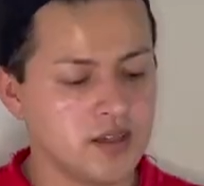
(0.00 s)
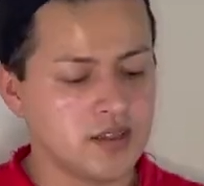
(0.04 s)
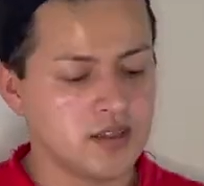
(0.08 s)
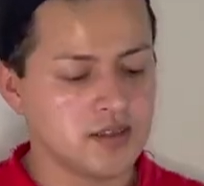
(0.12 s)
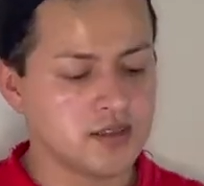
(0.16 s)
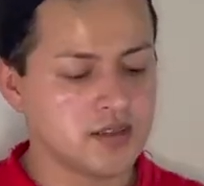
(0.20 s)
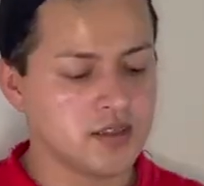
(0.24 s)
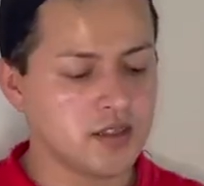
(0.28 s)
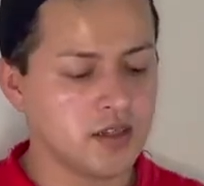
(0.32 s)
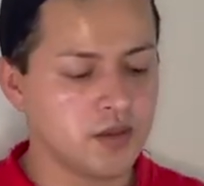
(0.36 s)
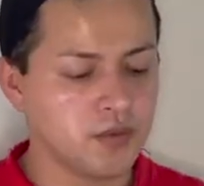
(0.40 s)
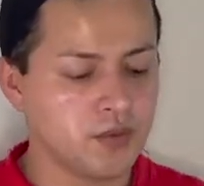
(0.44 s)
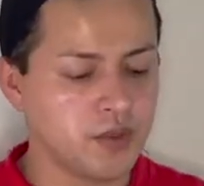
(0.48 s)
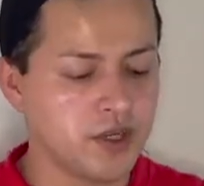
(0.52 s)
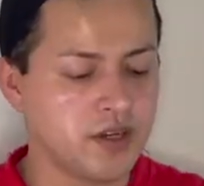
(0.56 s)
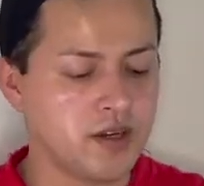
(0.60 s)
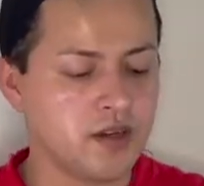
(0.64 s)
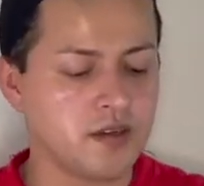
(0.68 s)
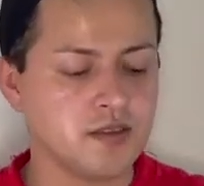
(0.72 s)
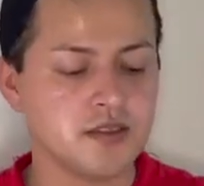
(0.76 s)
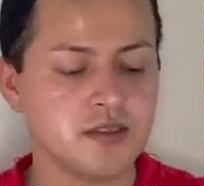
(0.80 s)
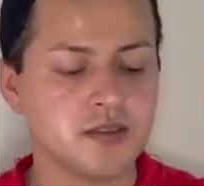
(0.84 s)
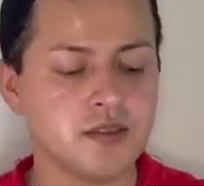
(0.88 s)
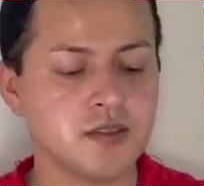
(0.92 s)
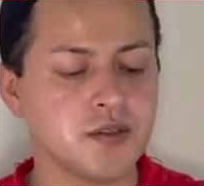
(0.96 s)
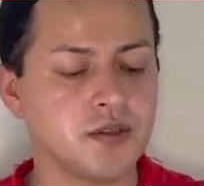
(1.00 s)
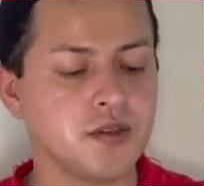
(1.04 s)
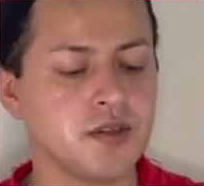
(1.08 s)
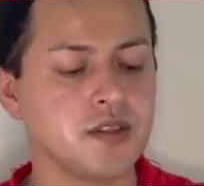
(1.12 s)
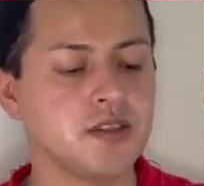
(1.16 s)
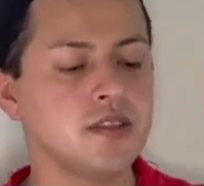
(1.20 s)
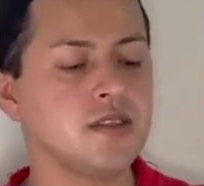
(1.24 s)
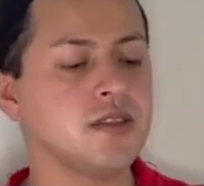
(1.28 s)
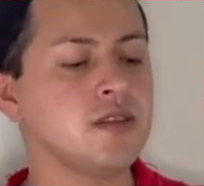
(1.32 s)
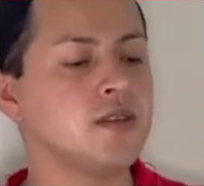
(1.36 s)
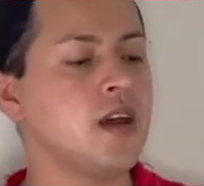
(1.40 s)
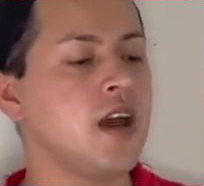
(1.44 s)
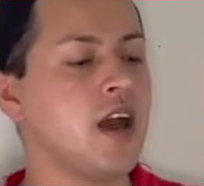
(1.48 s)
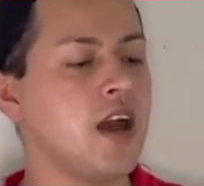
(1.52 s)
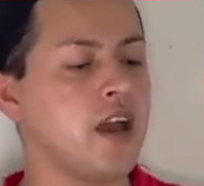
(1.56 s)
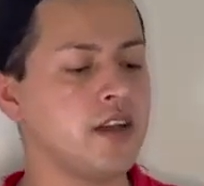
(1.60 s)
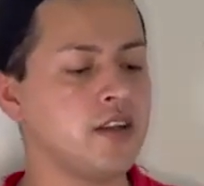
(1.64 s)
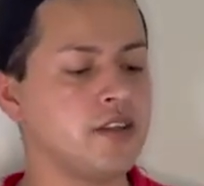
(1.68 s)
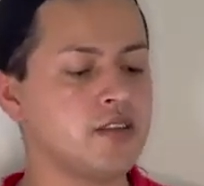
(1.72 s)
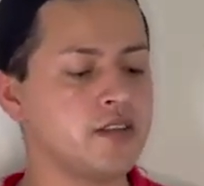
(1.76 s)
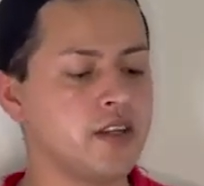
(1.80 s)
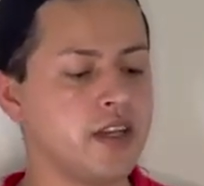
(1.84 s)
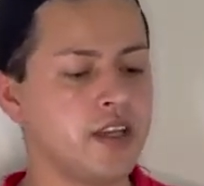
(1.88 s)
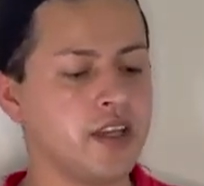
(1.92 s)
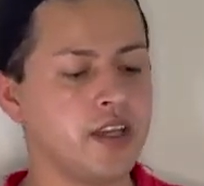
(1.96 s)
So we're also going to
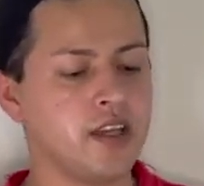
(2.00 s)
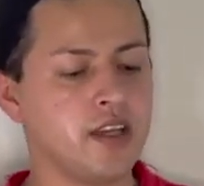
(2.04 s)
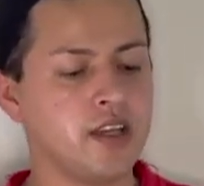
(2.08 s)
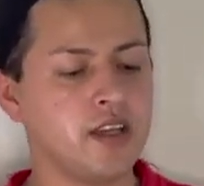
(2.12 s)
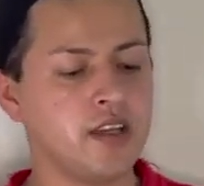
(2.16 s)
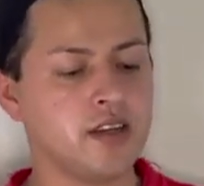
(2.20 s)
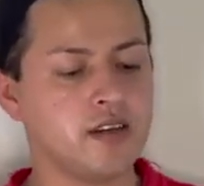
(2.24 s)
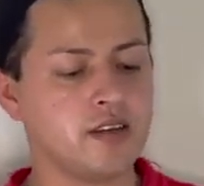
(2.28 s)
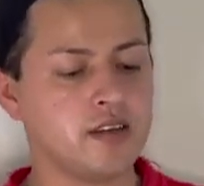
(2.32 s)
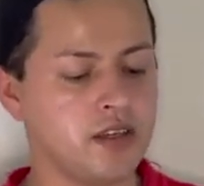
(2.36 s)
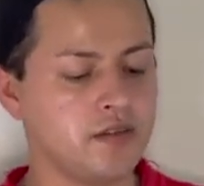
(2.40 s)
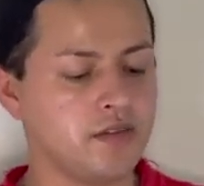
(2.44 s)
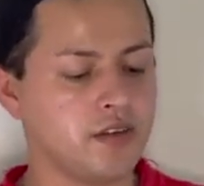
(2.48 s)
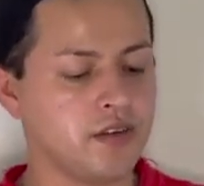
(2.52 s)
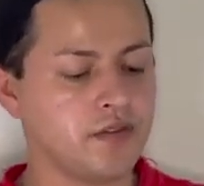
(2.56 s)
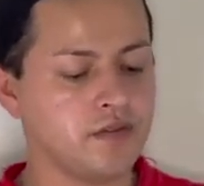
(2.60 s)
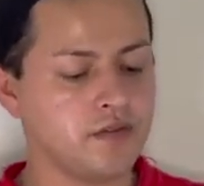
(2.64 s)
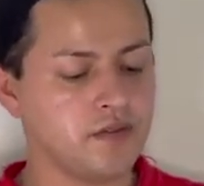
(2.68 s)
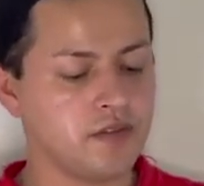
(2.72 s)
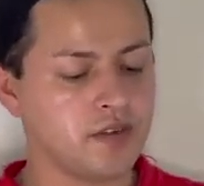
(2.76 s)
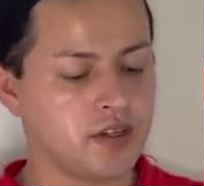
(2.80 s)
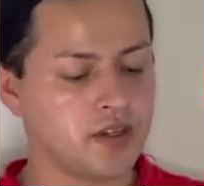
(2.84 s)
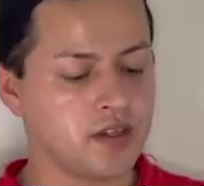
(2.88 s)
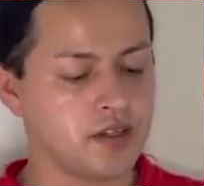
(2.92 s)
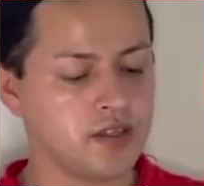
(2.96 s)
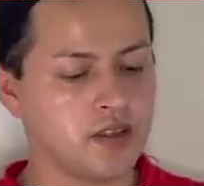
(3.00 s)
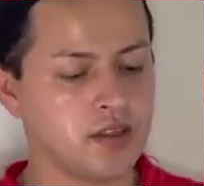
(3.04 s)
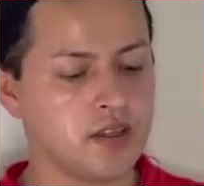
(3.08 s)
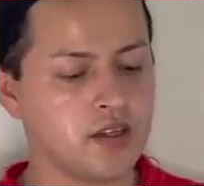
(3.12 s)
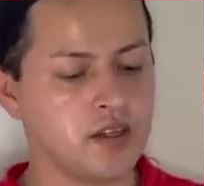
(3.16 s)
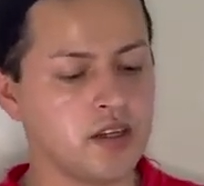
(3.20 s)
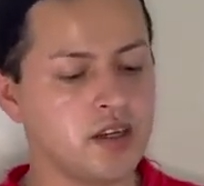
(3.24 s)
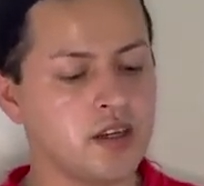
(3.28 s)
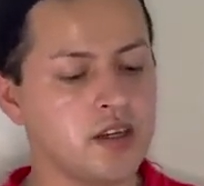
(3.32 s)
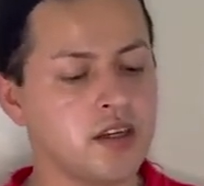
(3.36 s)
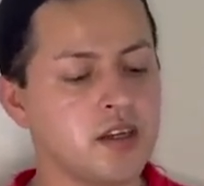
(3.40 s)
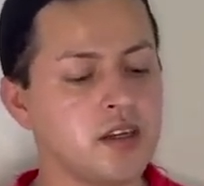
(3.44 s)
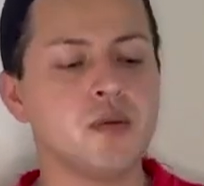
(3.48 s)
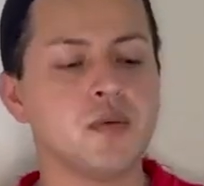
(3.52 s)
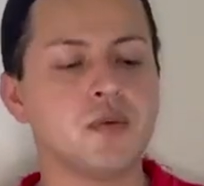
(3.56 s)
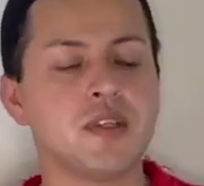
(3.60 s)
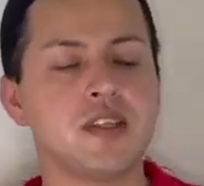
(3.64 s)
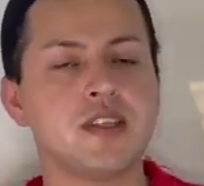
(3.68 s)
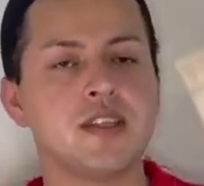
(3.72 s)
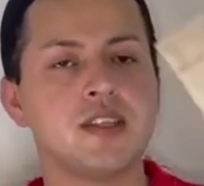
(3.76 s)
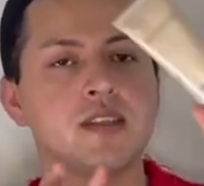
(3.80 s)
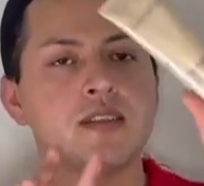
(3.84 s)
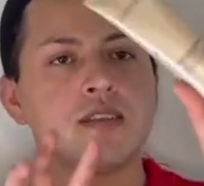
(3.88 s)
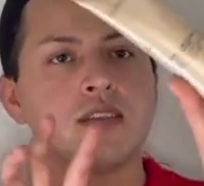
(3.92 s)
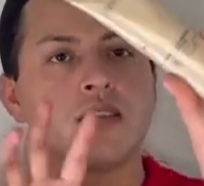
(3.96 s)
hydrate even further with
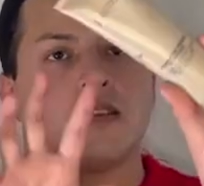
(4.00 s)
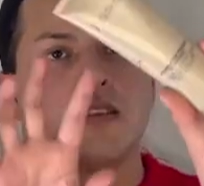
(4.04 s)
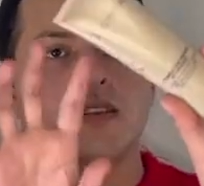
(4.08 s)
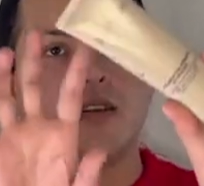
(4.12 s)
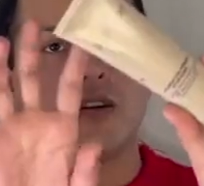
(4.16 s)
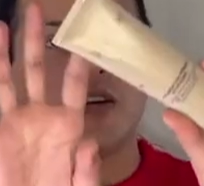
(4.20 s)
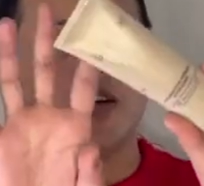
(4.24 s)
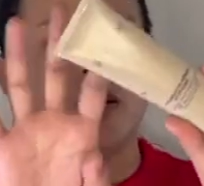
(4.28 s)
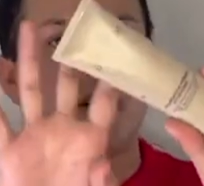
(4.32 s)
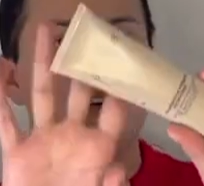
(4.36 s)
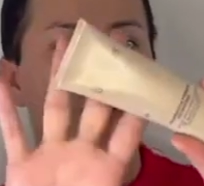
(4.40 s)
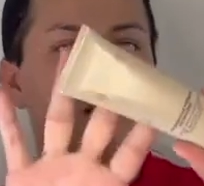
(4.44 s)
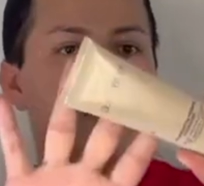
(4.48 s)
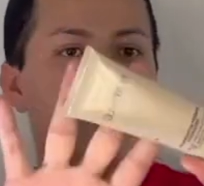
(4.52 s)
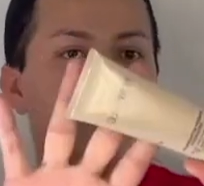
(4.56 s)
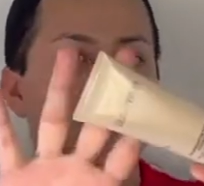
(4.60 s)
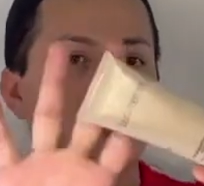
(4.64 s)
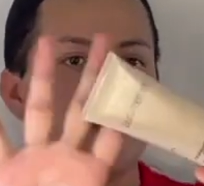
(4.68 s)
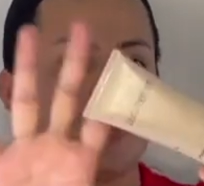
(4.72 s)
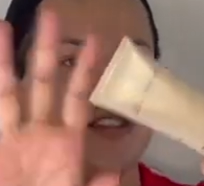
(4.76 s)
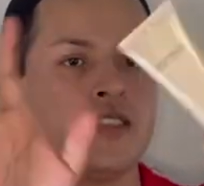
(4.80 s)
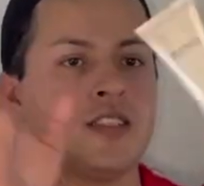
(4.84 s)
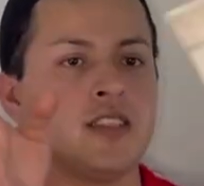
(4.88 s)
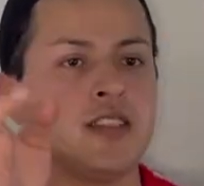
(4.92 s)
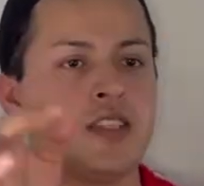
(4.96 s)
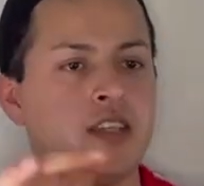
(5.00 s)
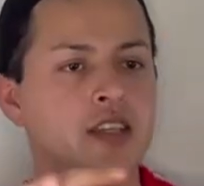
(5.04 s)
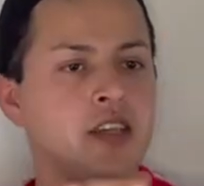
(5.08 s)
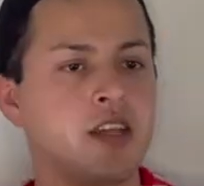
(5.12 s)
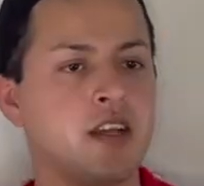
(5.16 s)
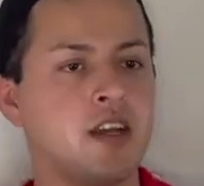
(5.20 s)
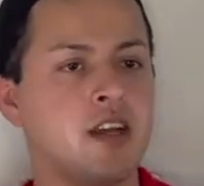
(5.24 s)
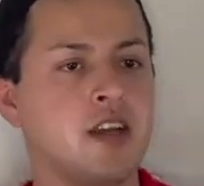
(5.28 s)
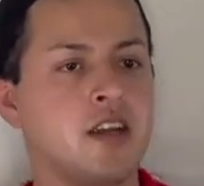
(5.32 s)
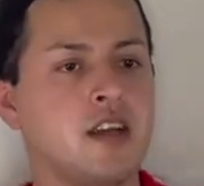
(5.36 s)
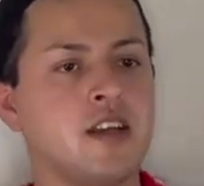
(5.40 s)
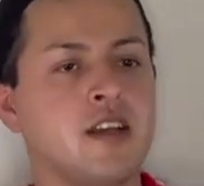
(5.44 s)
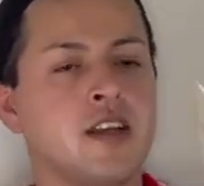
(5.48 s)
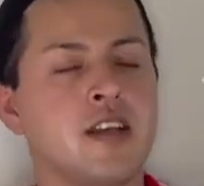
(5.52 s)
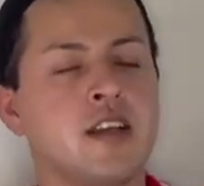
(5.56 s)
this Laura Mercier.